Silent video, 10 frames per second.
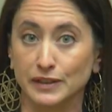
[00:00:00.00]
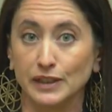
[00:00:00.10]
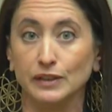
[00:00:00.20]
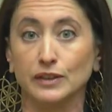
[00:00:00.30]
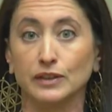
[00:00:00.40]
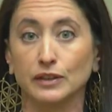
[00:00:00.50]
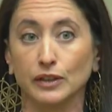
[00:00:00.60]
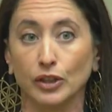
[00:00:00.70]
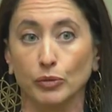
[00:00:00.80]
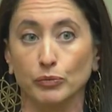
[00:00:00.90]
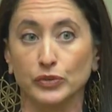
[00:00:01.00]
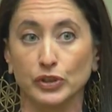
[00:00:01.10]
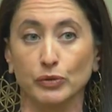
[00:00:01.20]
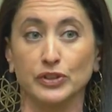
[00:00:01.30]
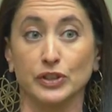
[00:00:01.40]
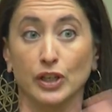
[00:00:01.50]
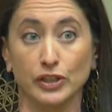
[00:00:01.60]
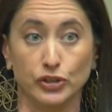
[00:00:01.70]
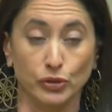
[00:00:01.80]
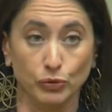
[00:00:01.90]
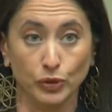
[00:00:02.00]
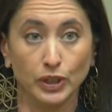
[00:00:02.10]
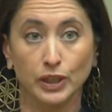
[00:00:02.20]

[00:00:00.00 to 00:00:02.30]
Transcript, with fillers: scenes um, so as not to